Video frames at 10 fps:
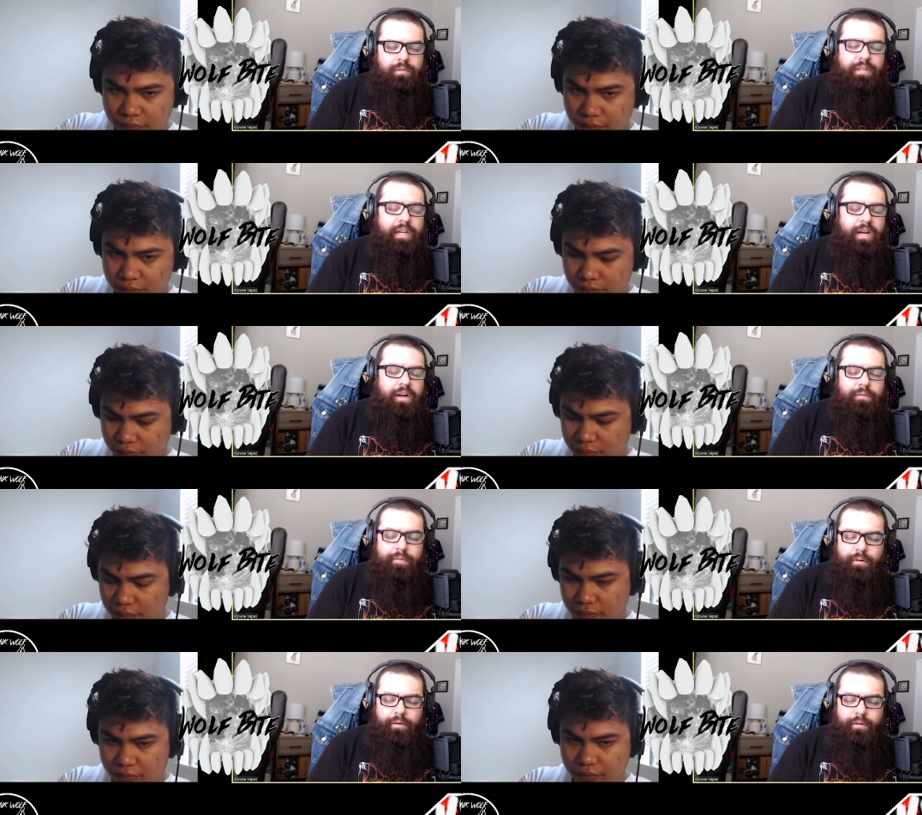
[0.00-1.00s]
Speaker 1: care
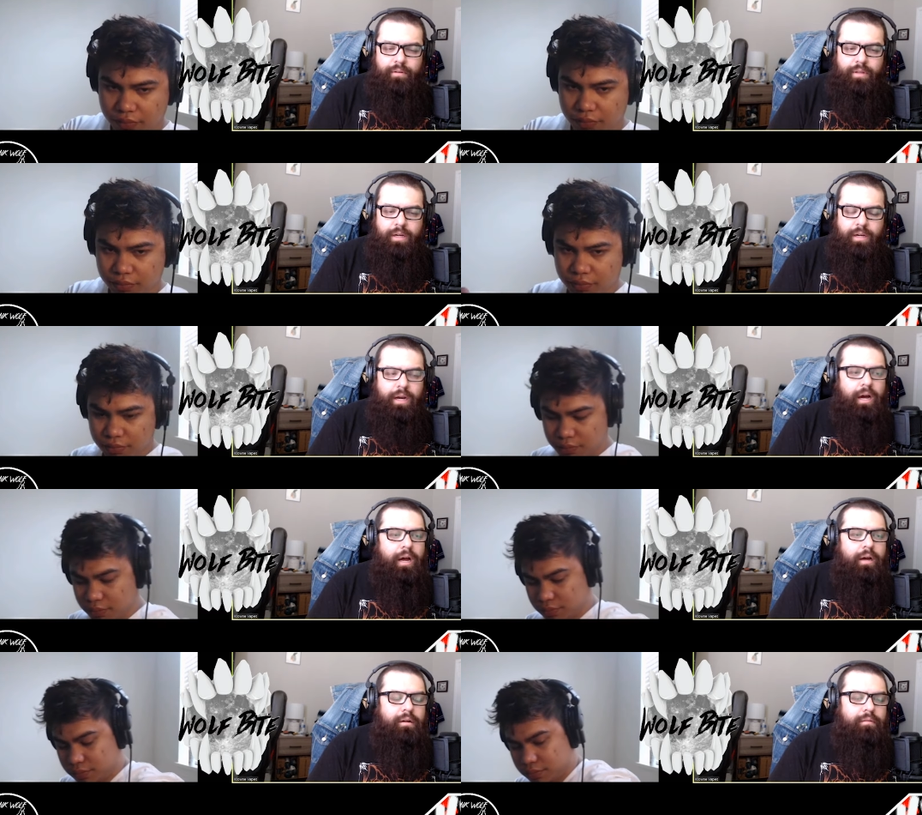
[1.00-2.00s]
for the
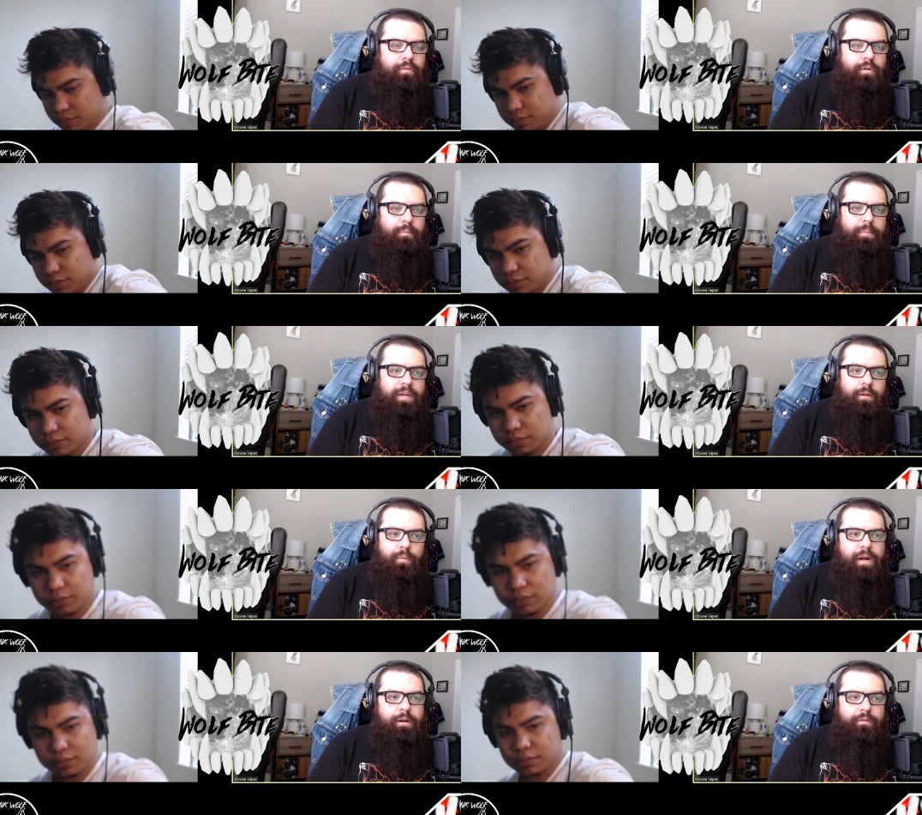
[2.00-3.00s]
pill
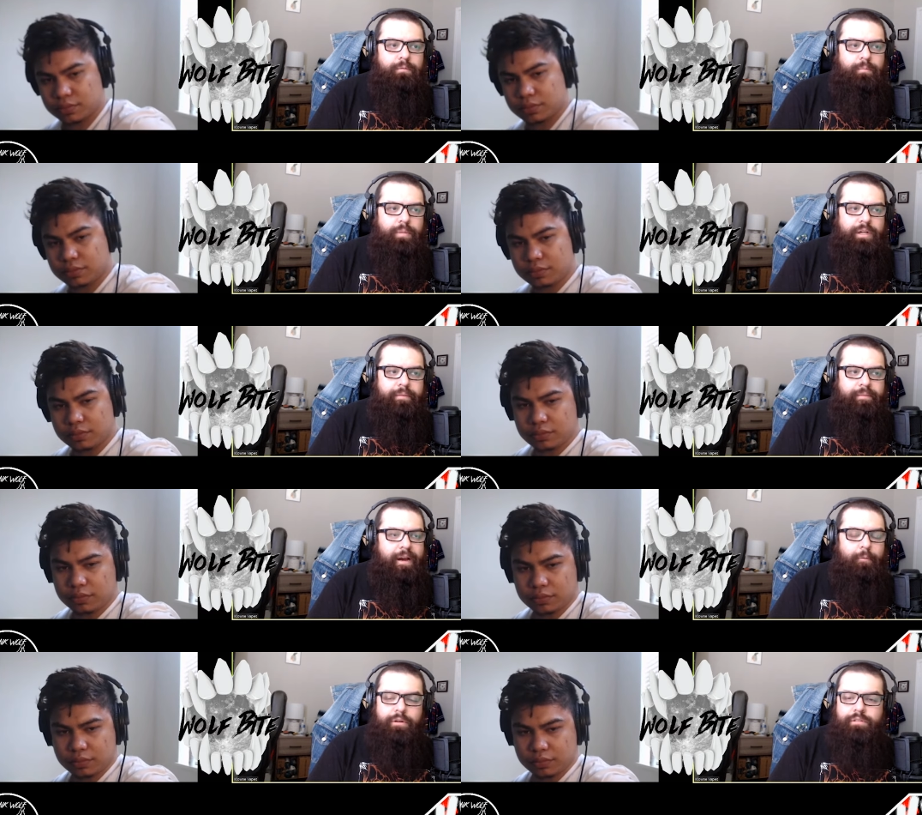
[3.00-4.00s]
route, but if
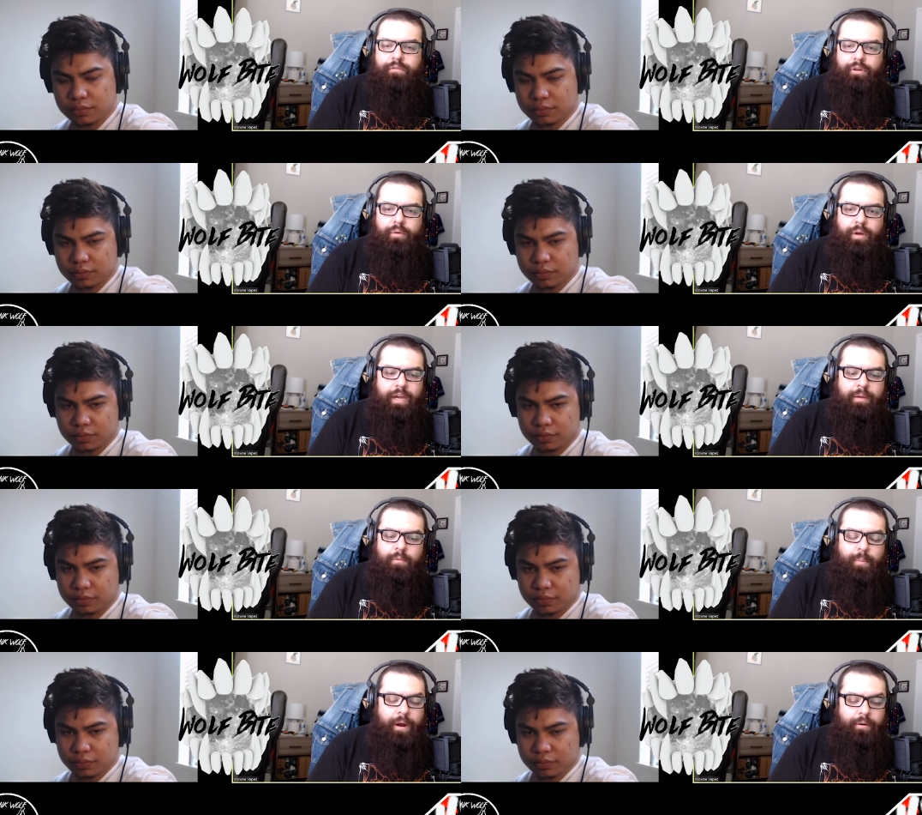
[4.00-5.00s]
that works for you, hey,
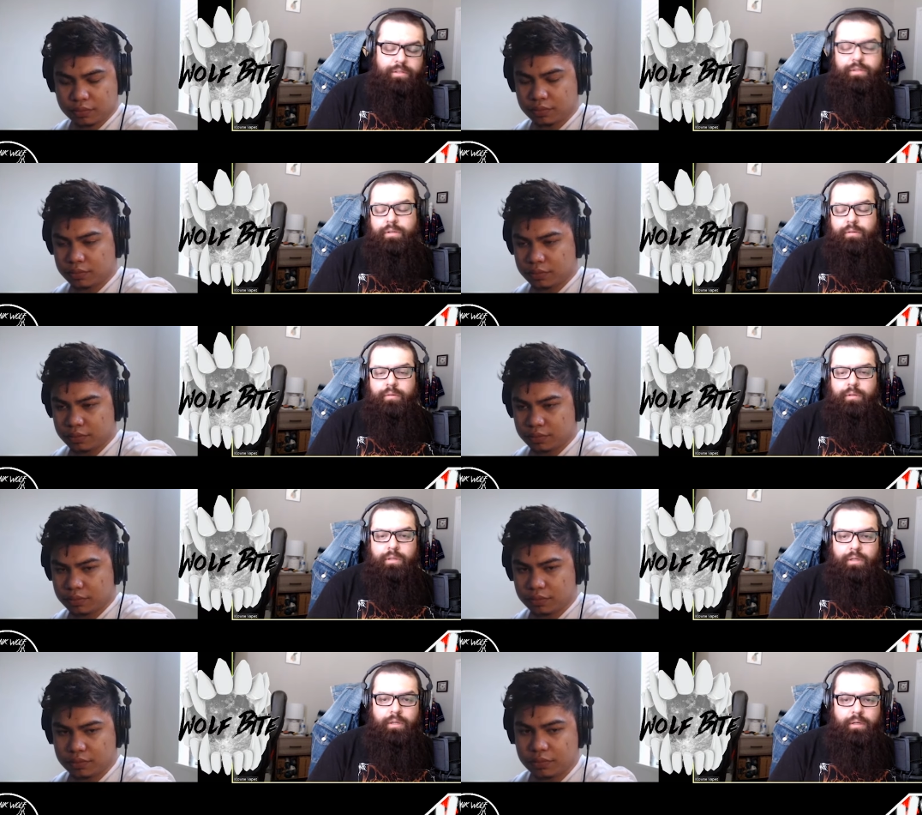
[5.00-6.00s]
more power to you.
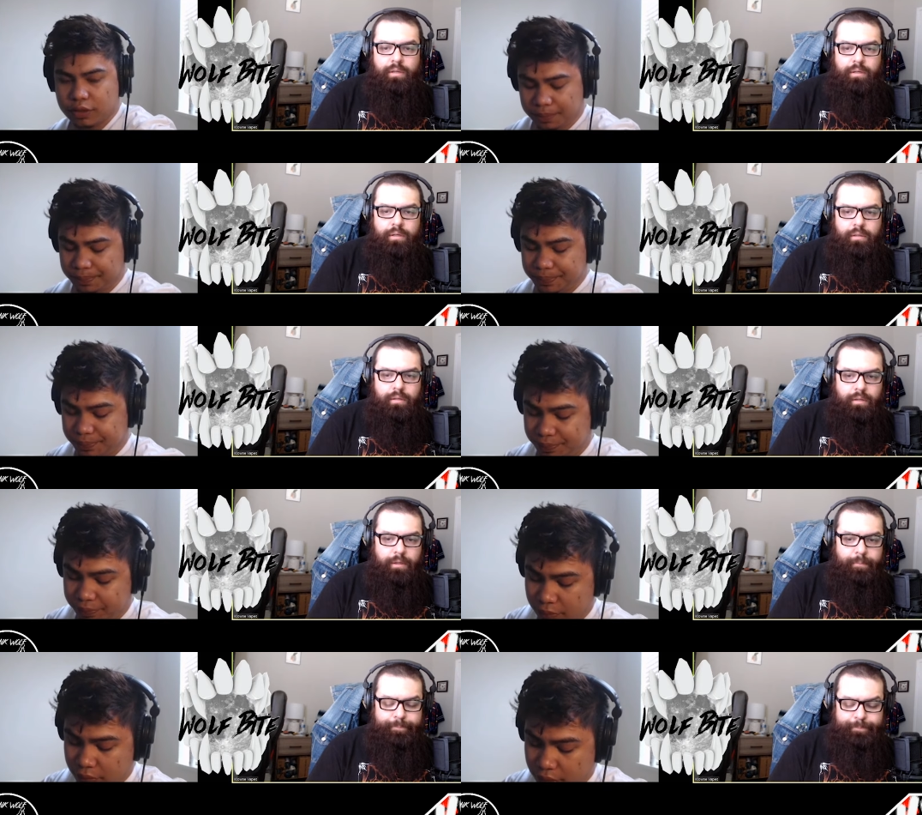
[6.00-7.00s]
Speaker 2: Yep. You
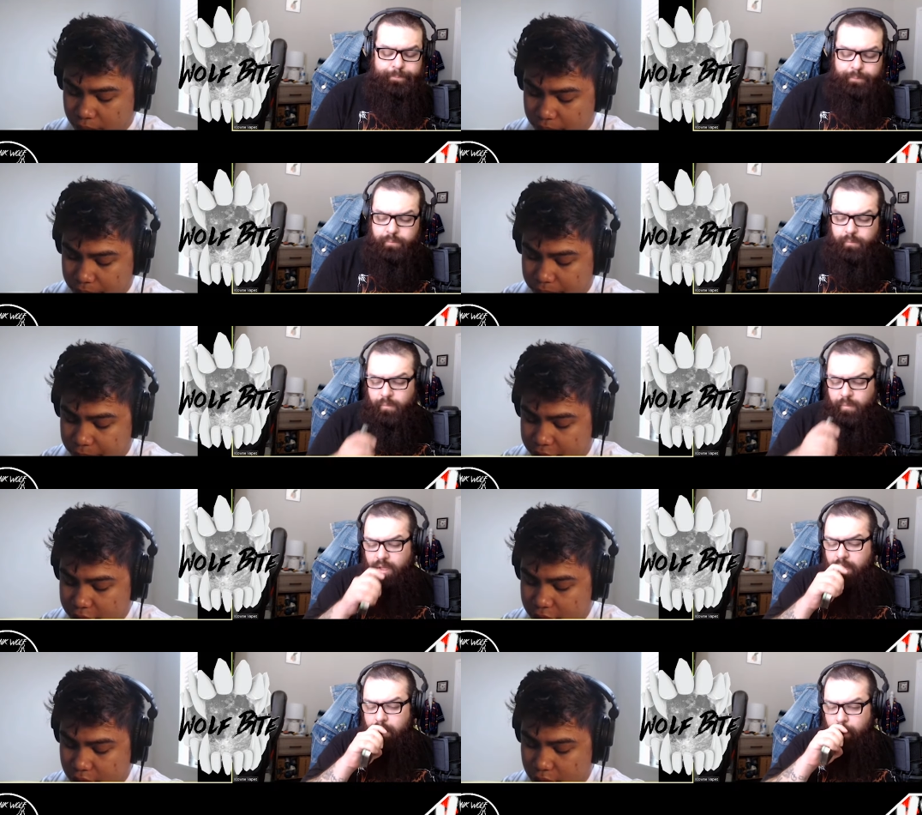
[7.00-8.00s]
know,
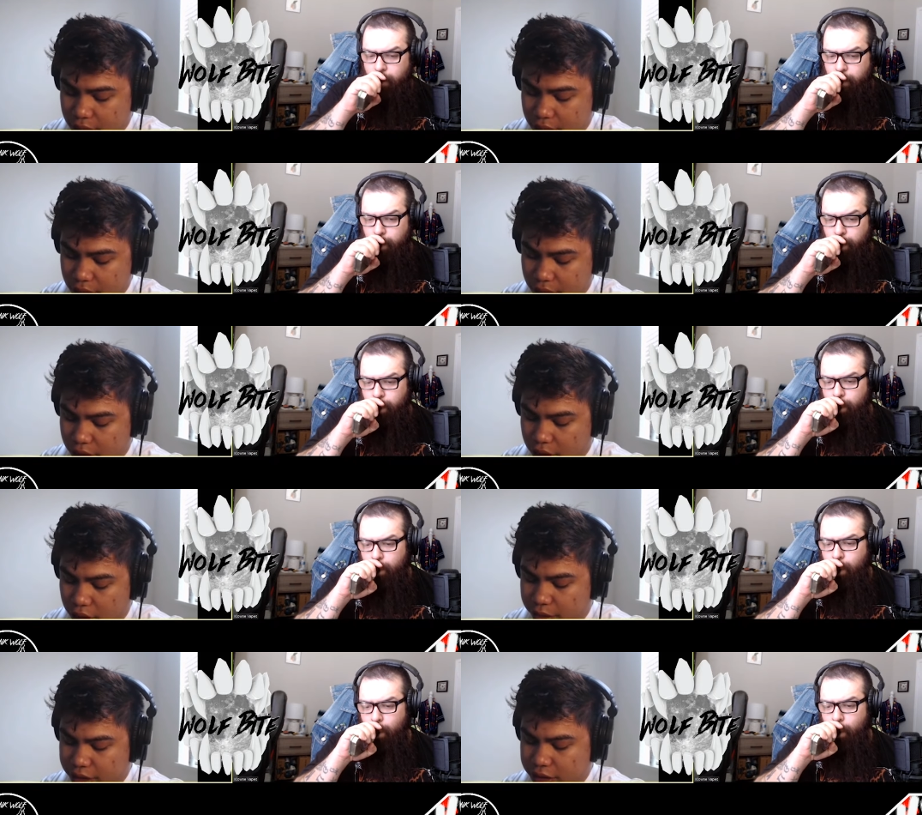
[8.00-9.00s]
because you
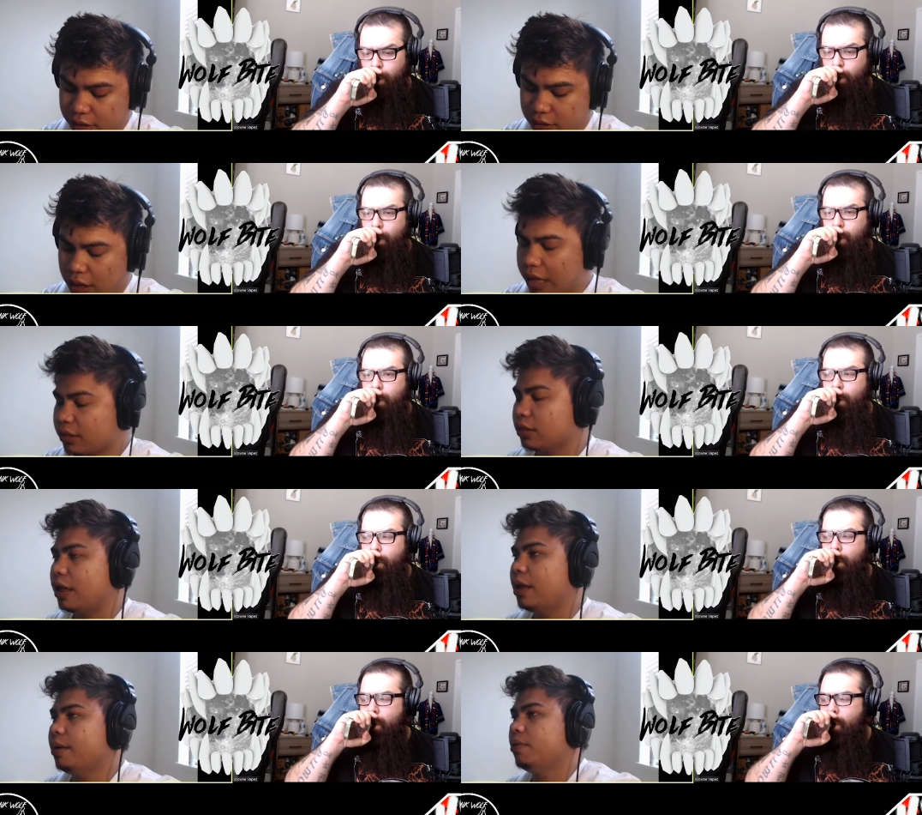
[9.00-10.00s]
will need that
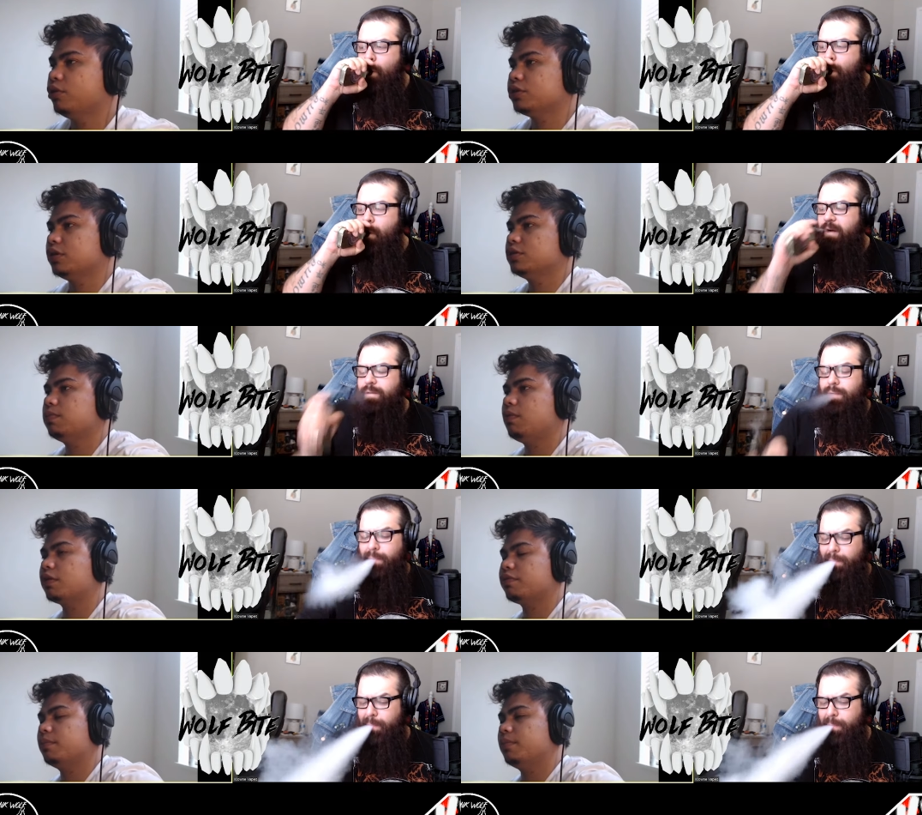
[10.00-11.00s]
emotional
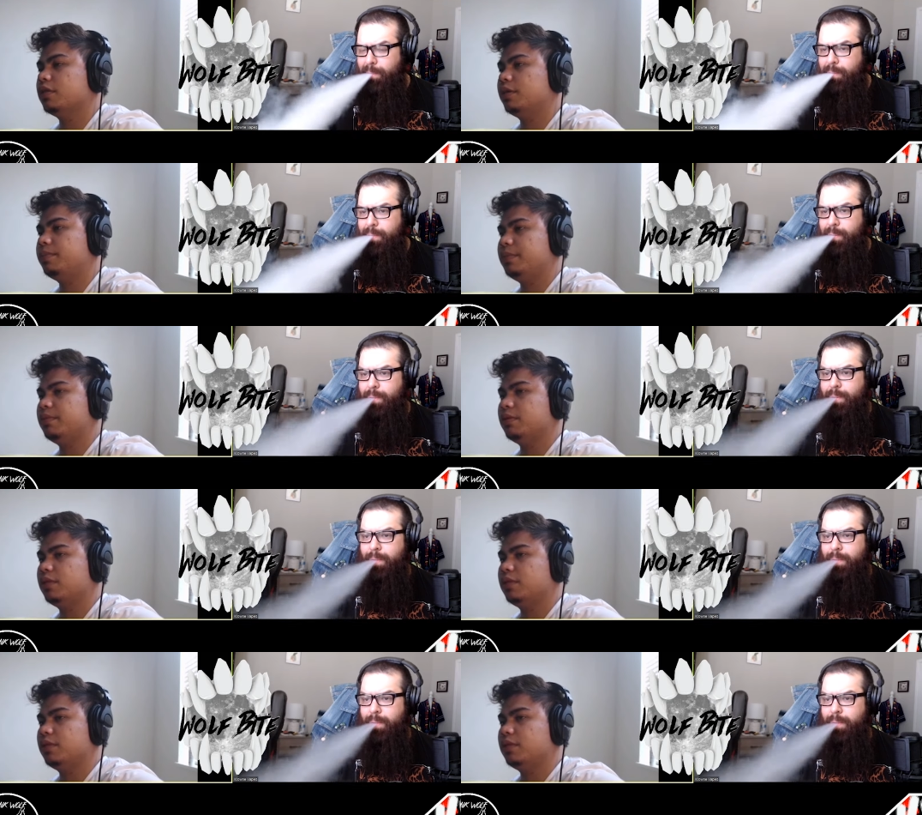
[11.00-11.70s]
support from other people.